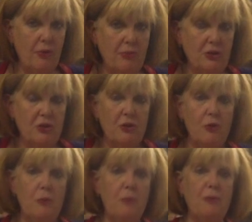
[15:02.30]
I'm just a
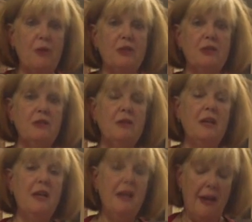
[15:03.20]
normal person,
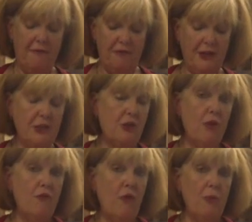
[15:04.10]
and things go
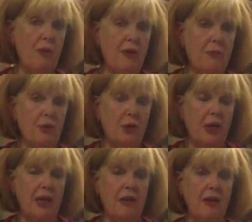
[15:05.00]
wrong when I'm
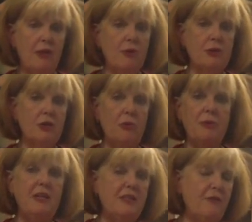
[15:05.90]
cooking. I cook so
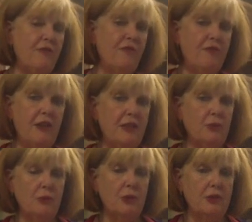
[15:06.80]
many different things
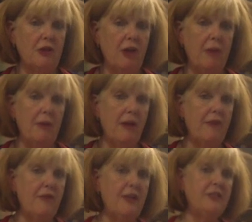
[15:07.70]
all the time. I
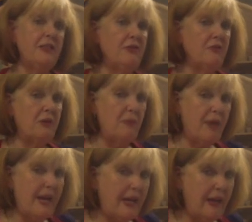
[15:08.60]
have our dinner at the
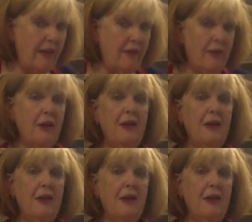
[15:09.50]
back here.